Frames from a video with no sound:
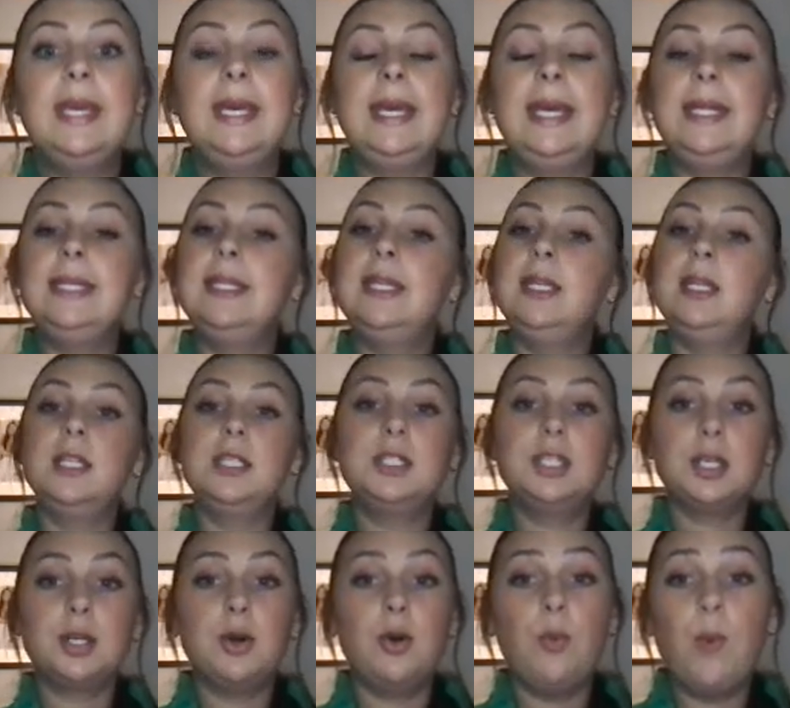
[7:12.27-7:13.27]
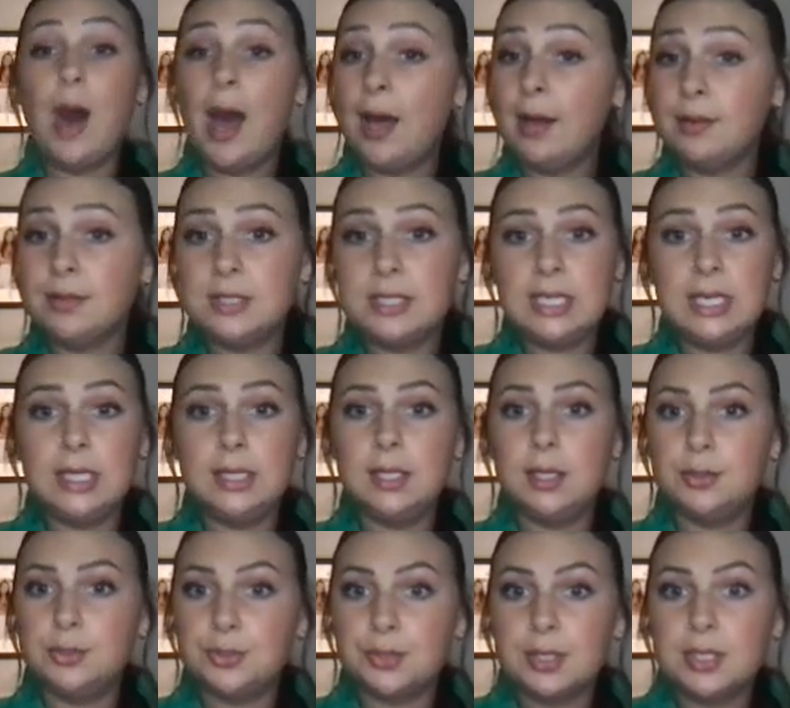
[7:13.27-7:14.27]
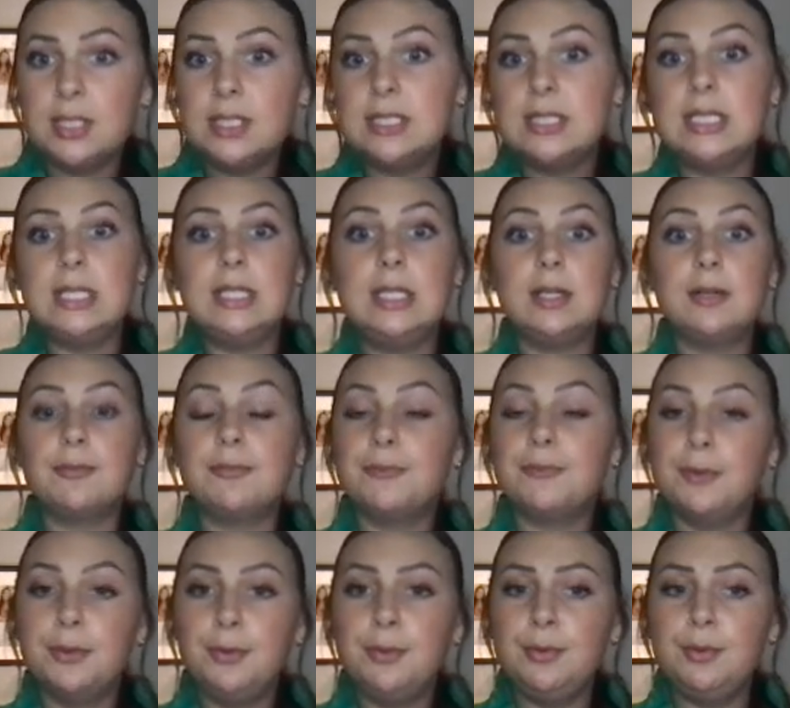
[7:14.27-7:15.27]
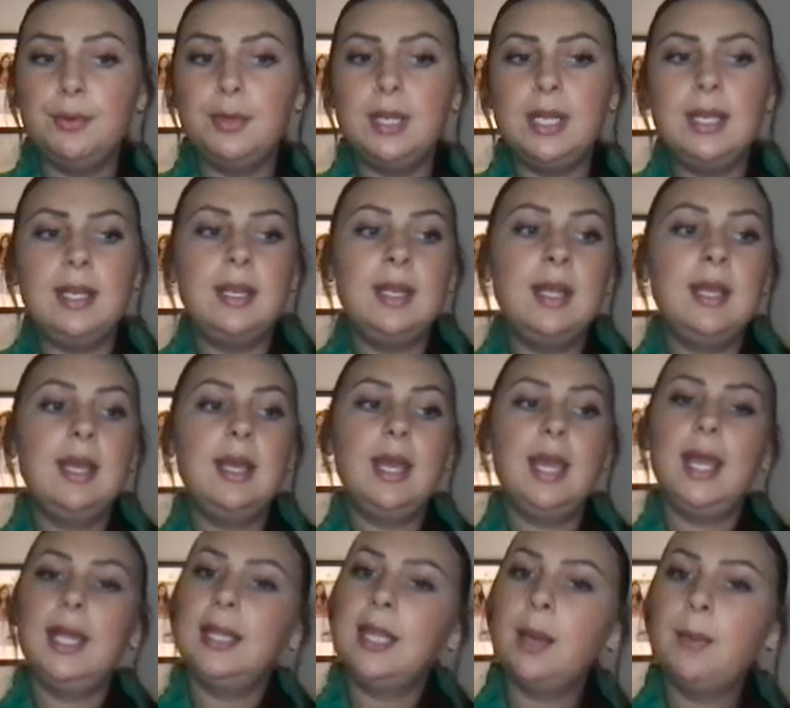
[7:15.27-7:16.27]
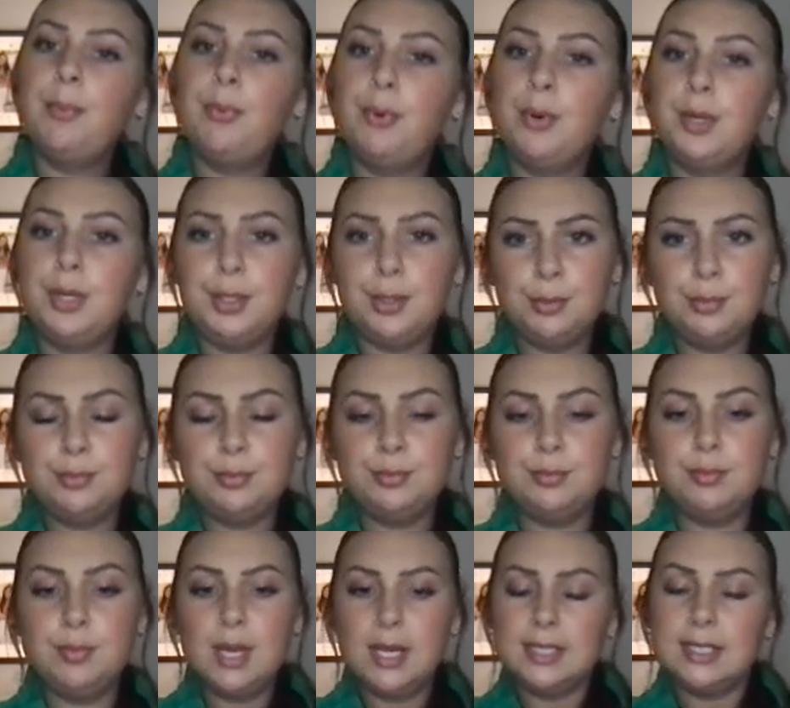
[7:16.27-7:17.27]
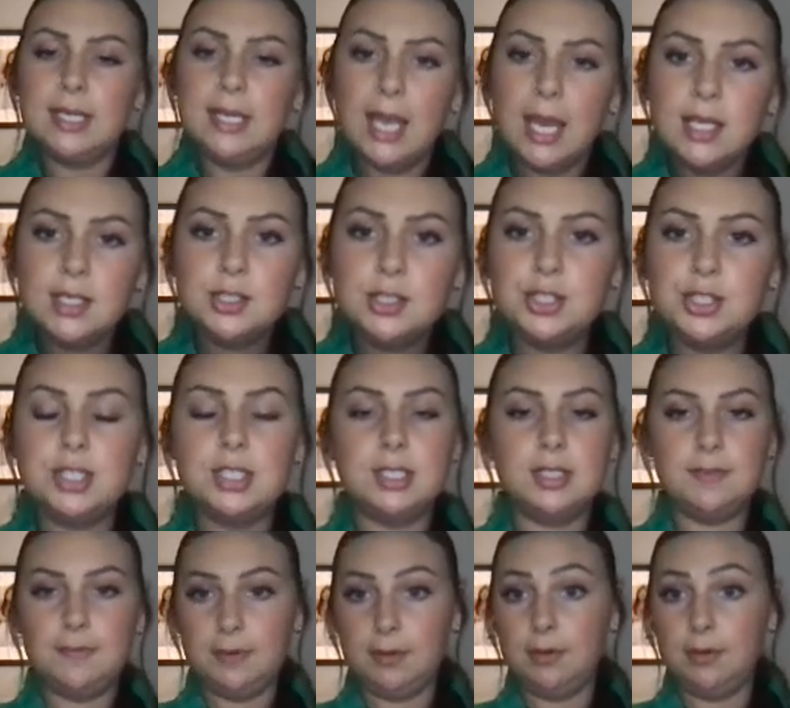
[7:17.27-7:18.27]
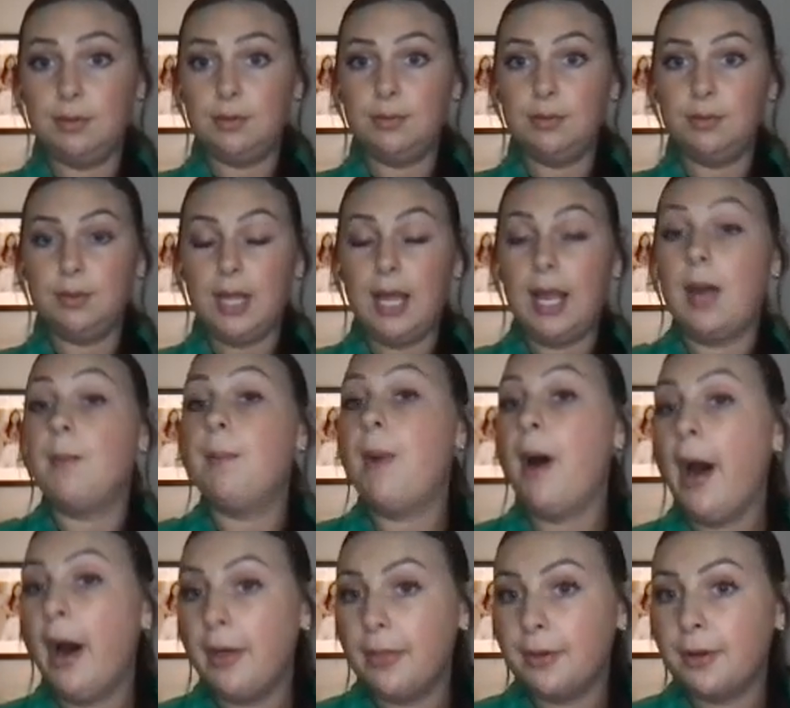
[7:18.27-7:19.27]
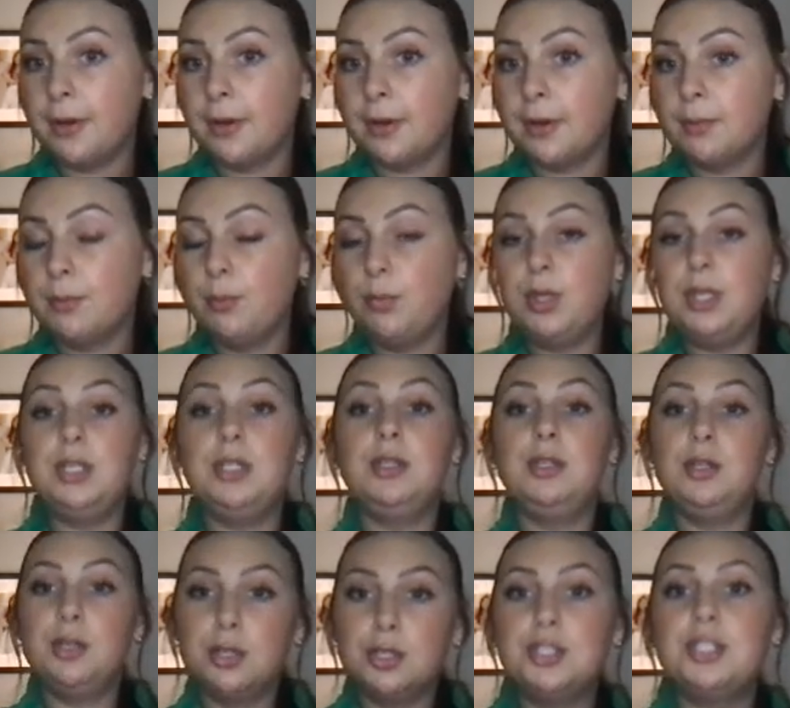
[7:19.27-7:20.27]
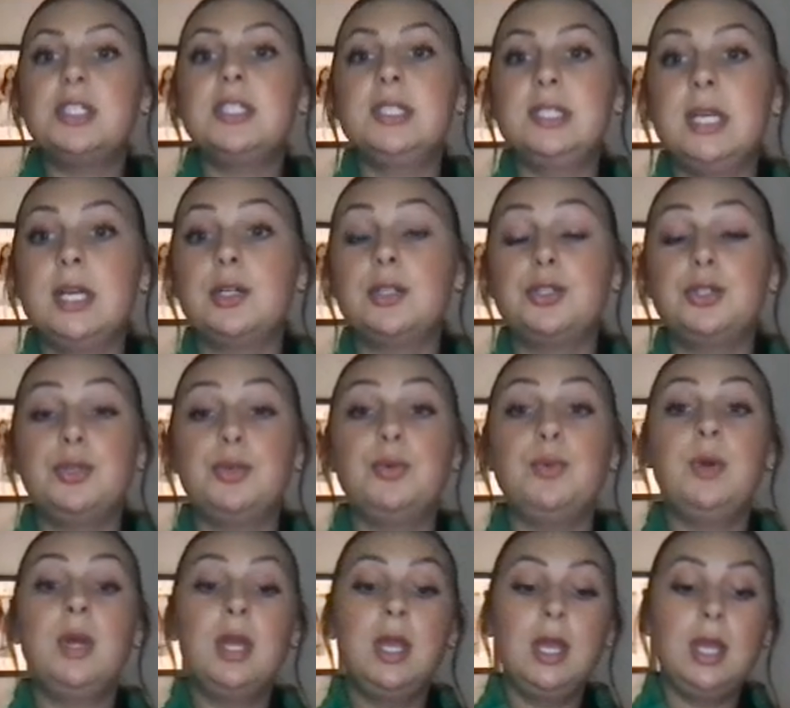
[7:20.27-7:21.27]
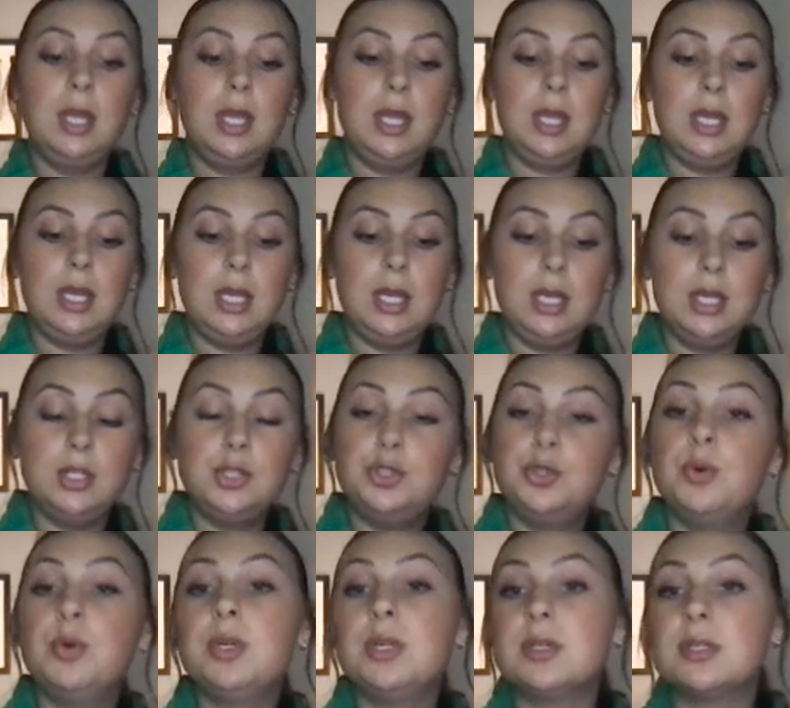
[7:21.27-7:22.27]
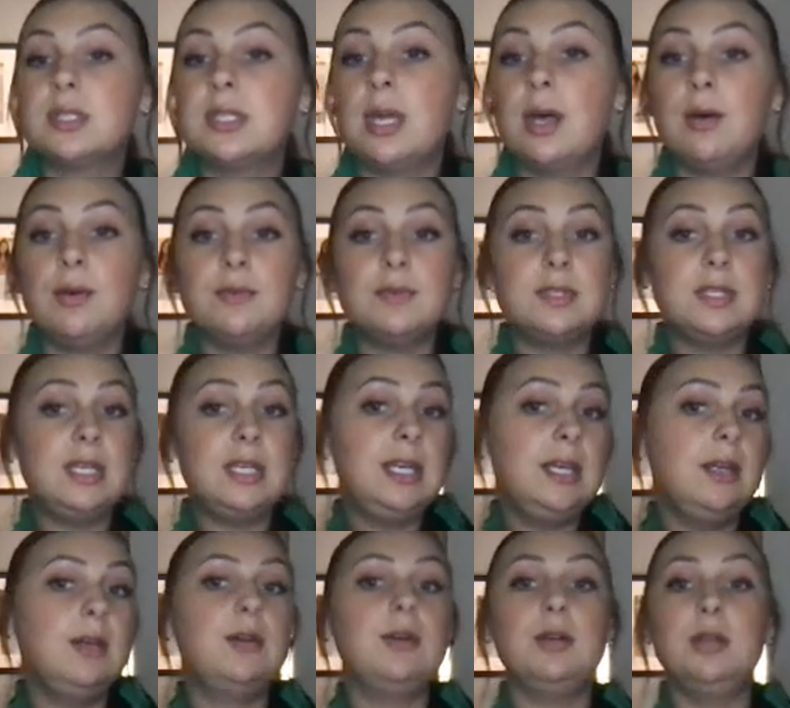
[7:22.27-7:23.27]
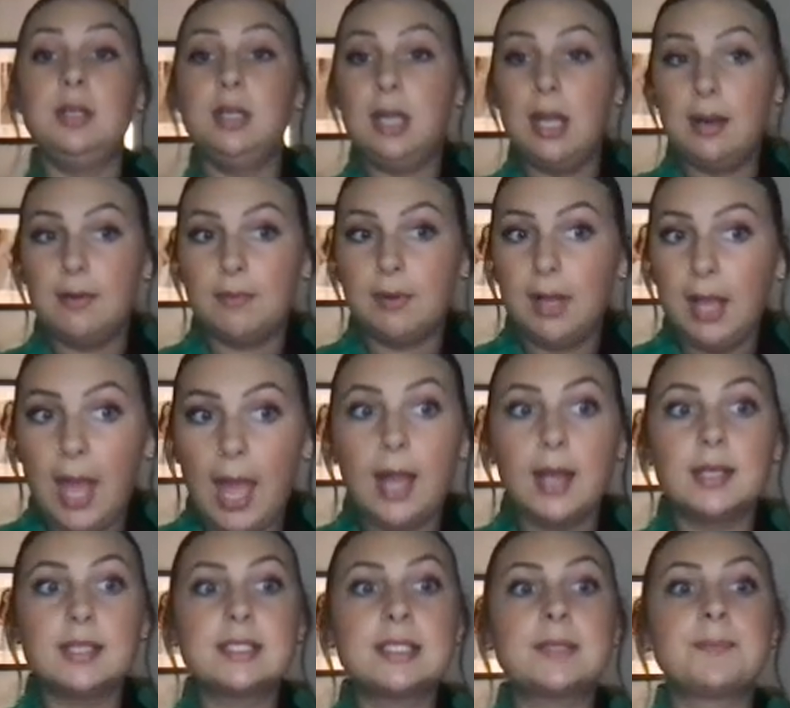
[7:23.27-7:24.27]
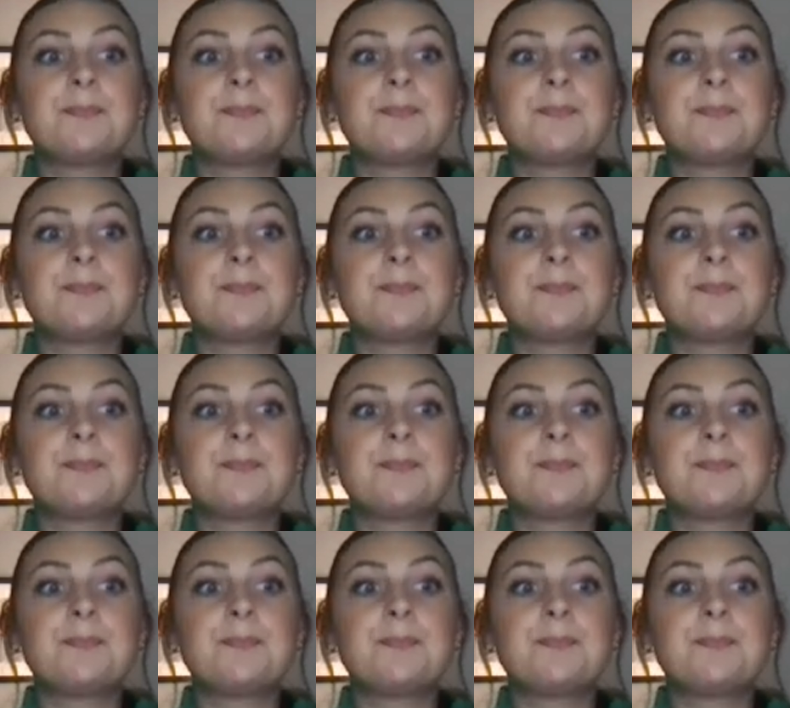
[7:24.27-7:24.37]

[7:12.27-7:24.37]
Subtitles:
And then it took a while to get their drinks and their food. And at that point, you as a guest just feel like a bother when you're just there to enjoy yourselves, eat good, and relax.